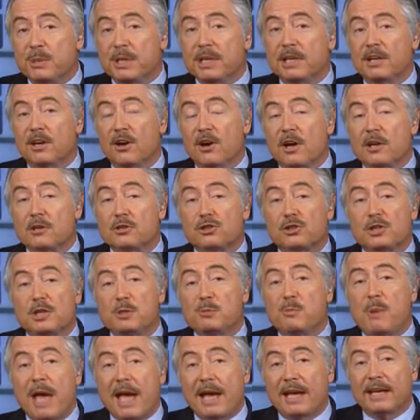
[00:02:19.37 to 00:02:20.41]
because
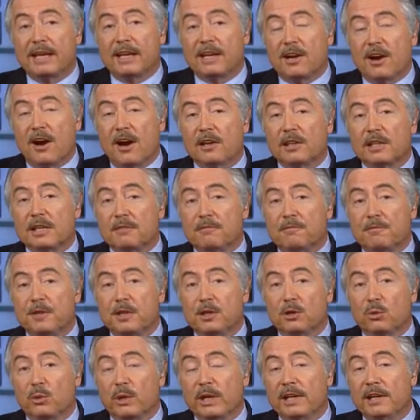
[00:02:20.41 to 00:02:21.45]
she's backing Carly
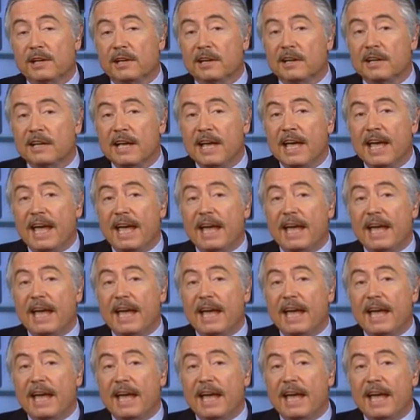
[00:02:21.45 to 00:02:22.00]
Fiorina,